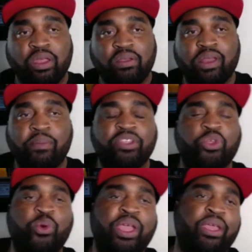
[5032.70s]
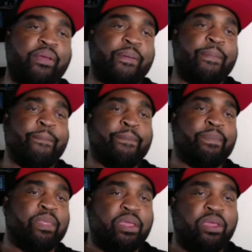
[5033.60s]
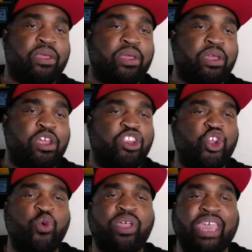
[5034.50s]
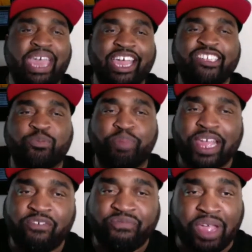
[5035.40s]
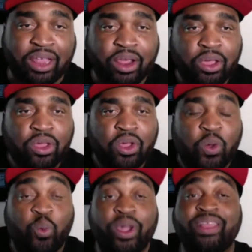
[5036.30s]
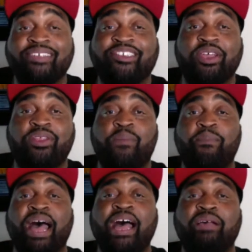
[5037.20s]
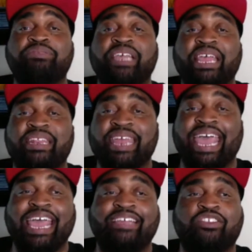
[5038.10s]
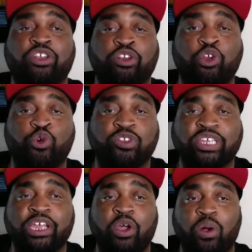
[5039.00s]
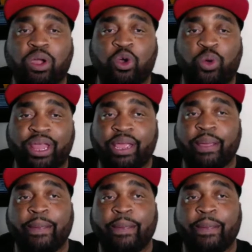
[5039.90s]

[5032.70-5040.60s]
Number three, do kids benefit when they see their moms and dads losing or quitting?